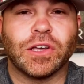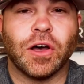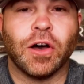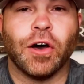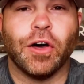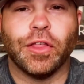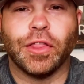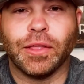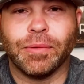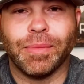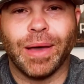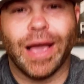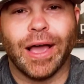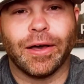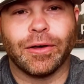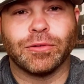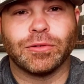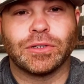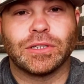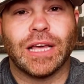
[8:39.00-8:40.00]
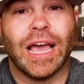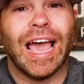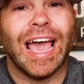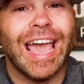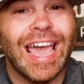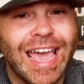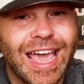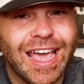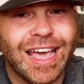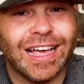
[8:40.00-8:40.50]
on the mound.
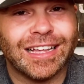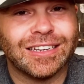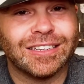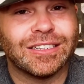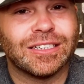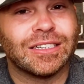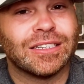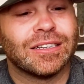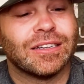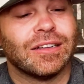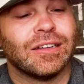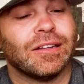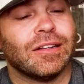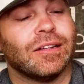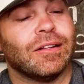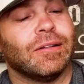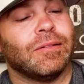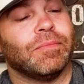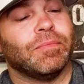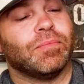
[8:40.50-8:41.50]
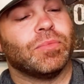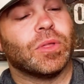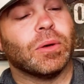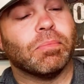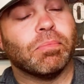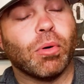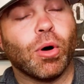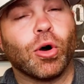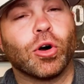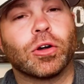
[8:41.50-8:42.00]
And the
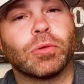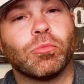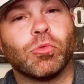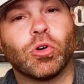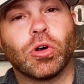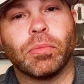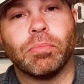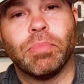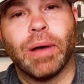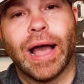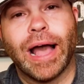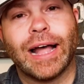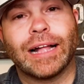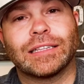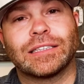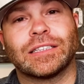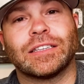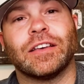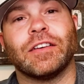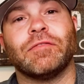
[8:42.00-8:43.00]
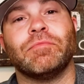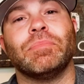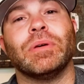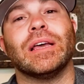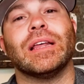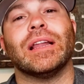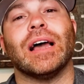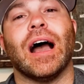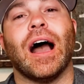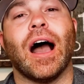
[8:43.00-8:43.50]
Baltimore bats have
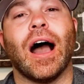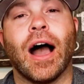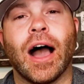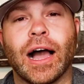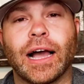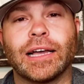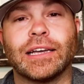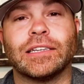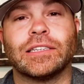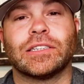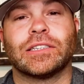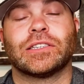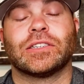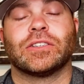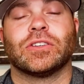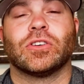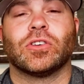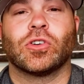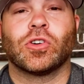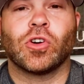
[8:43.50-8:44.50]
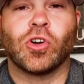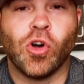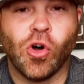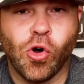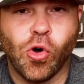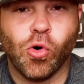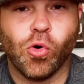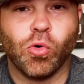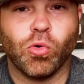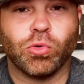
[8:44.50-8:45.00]
been ice
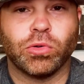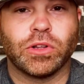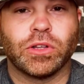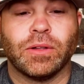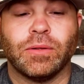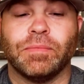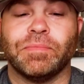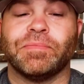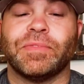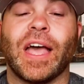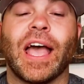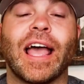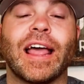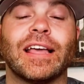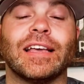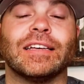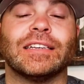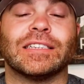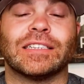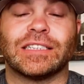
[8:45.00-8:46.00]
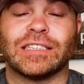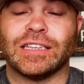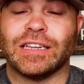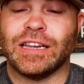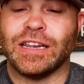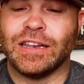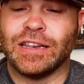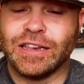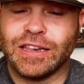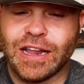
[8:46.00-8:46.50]
cold. That is
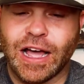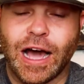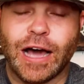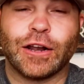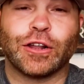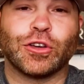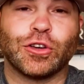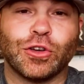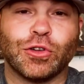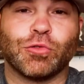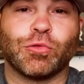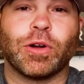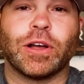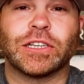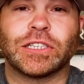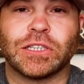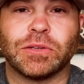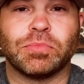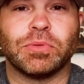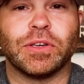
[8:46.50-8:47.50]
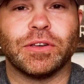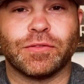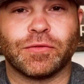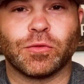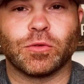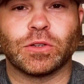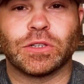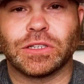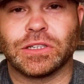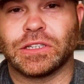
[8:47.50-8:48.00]
not a good recipe
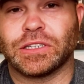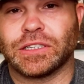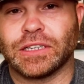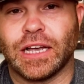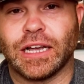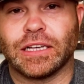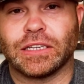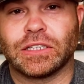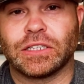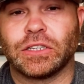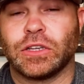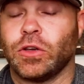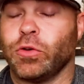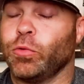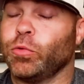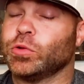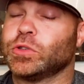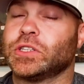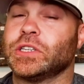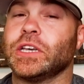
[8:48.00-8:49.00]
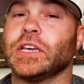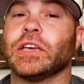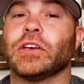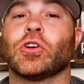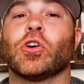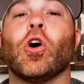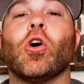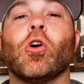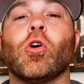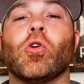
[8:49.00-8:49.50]
for success. We'll see.
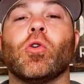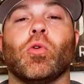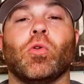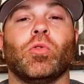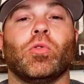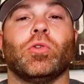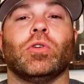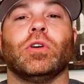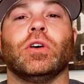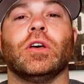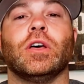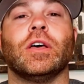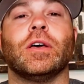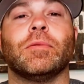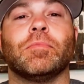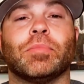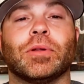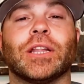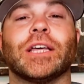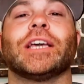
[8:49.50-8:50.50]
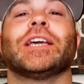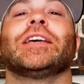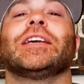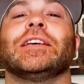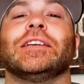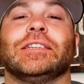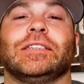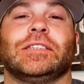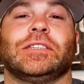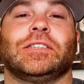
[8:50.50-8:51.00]
Cole,
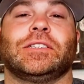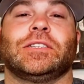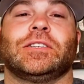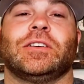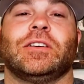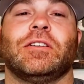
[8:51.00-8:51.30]
please